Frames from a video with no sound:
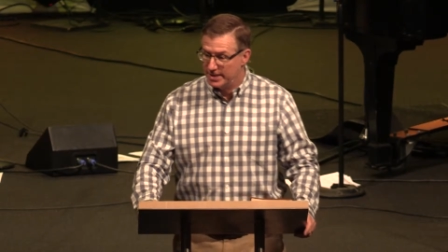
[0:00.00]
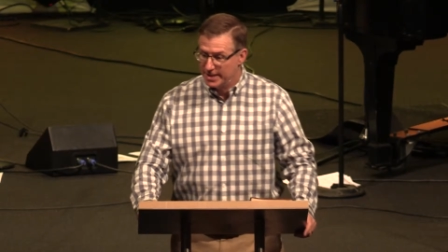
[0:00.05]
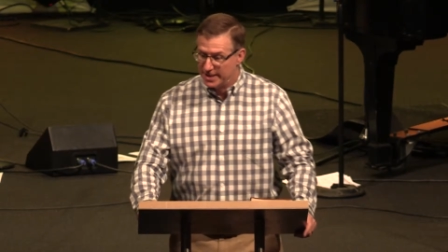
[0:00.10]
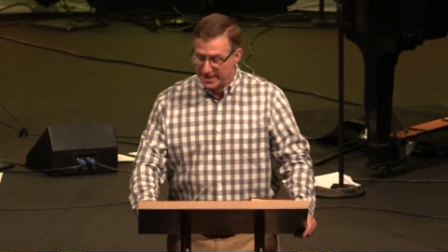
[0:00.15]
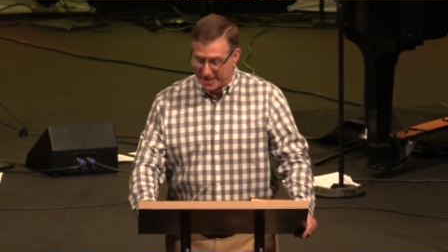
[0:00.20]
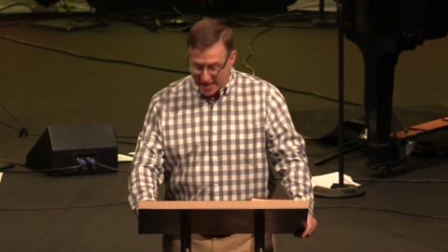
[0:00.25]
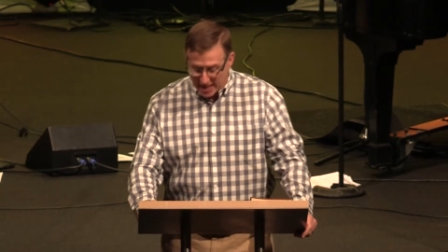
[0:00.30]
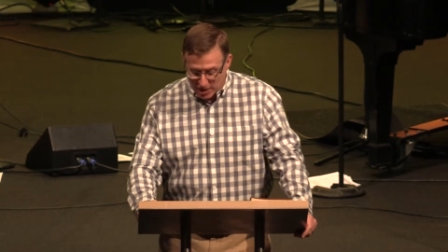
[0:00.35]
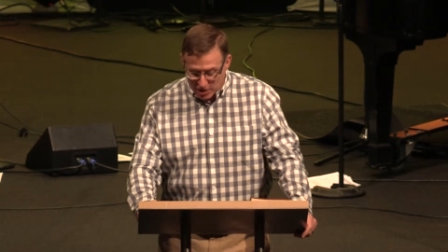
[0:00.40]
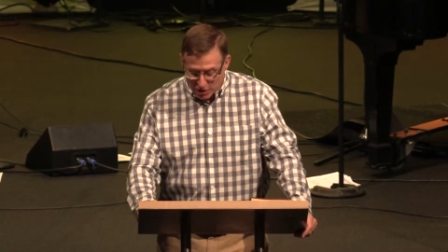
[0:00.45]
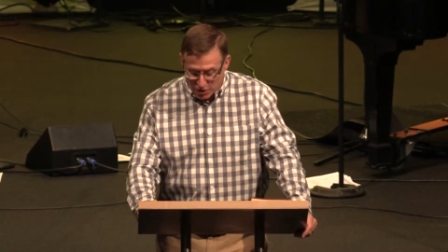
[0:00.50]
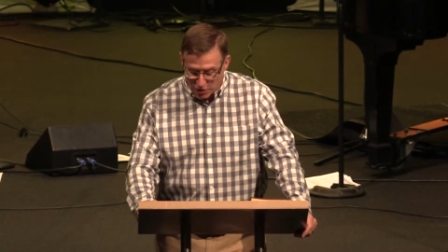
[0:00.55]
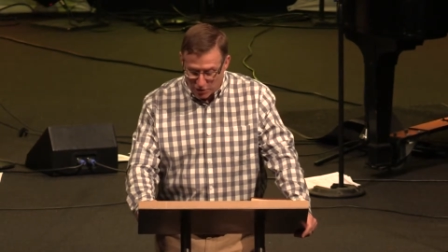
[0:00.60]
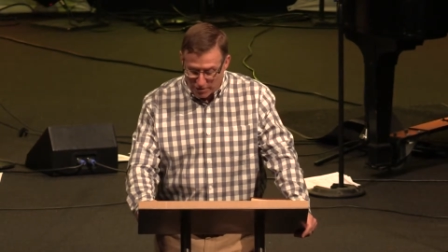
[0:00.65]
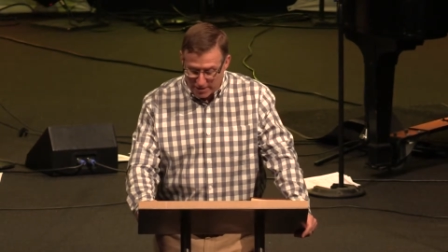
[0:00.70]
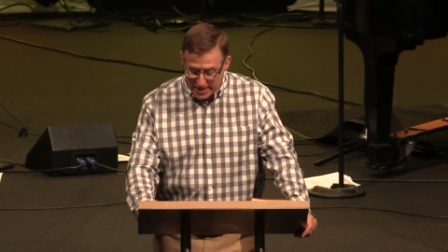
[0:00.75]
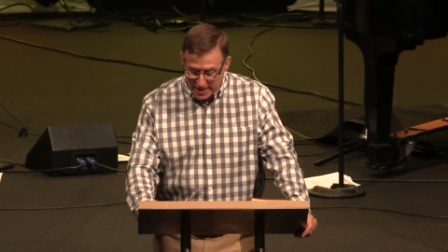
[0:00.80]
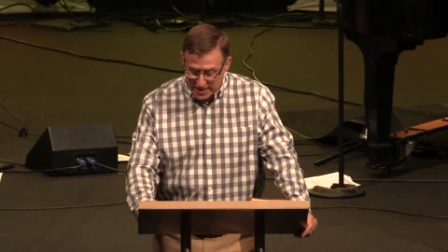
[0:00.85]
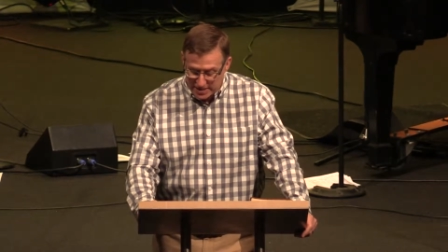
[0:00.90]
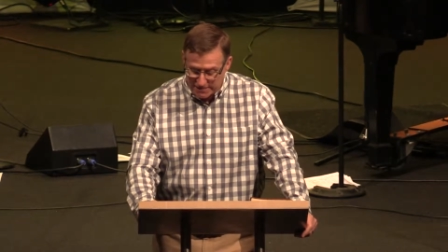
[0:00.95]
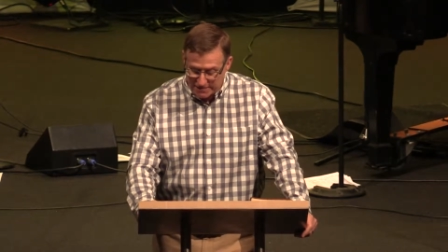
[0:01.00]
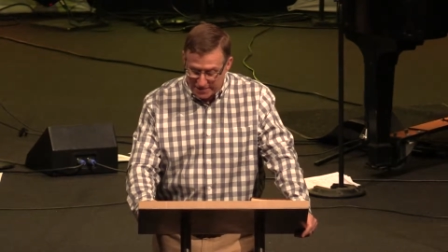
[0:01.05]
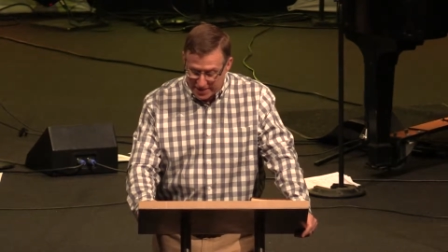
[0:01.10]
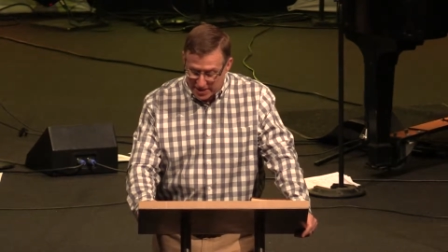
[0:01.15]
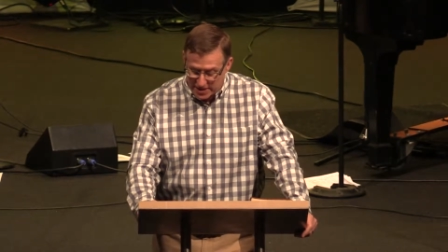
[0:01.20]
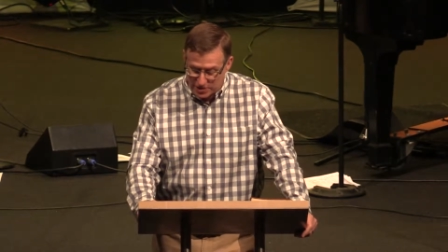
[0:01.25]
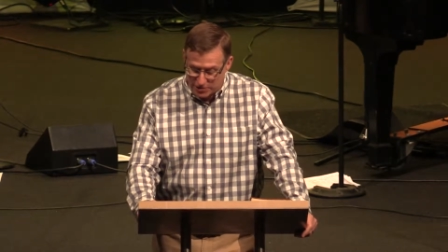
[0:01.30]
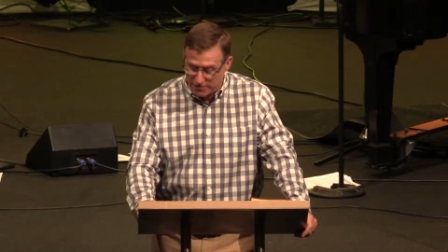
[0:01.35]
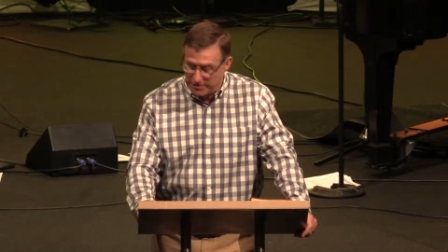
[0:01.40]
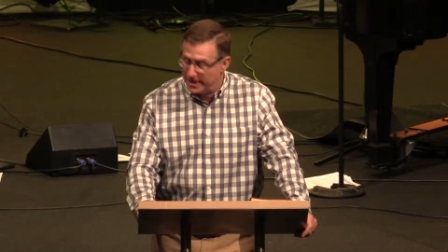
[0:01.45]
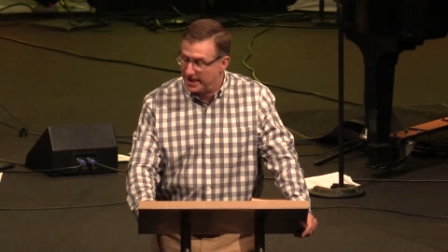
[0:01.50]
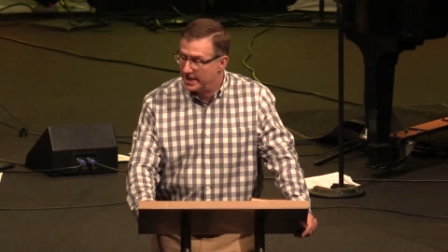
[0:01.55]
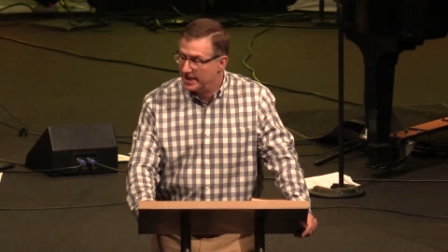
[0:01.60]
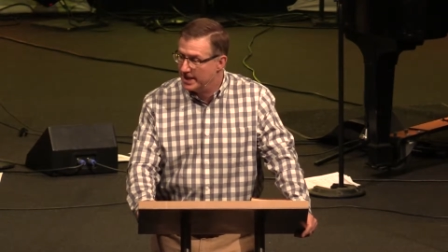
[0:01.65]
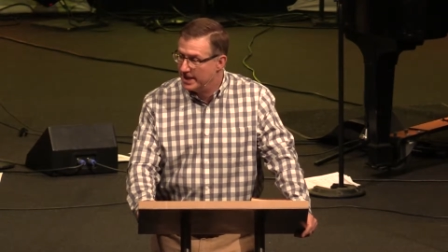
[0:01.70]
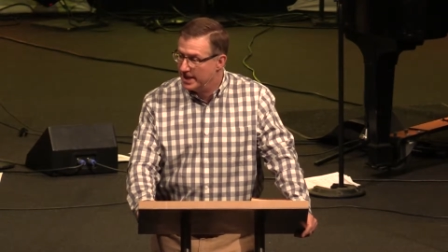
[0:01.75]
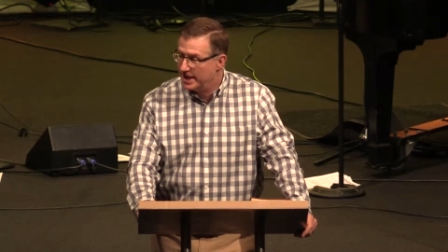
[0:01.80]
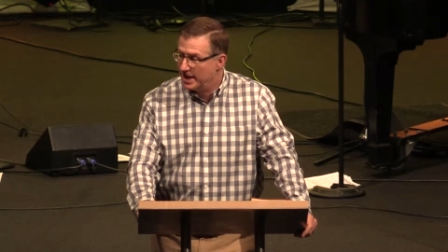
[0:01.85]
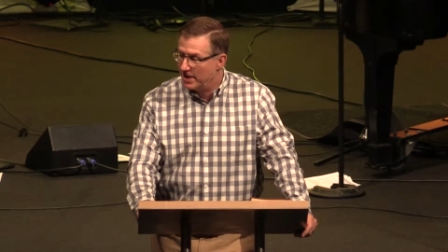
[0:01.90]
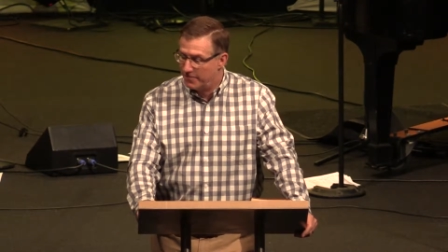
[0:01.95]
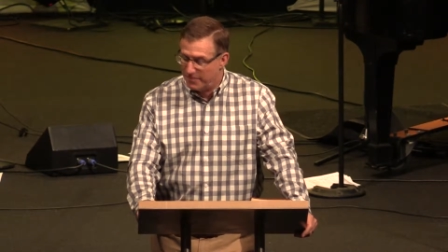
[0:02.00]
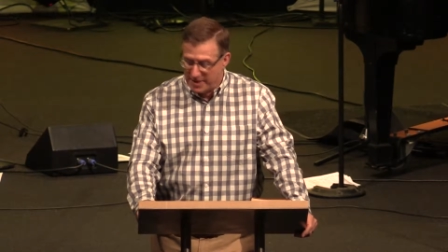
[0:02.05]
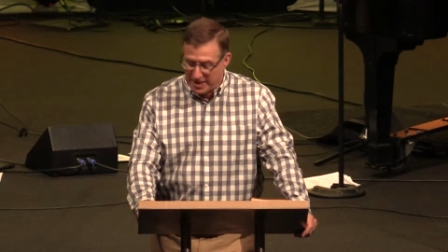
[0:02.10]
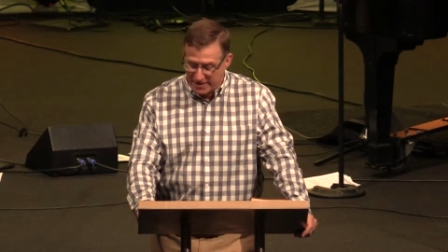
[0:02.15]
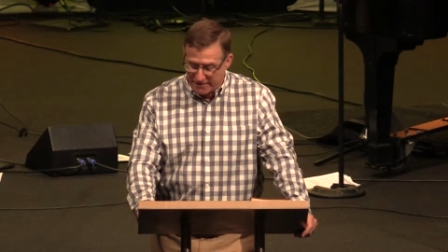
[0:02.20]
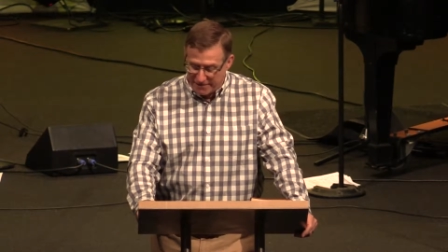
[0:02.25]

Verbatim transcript: that glorious victory of being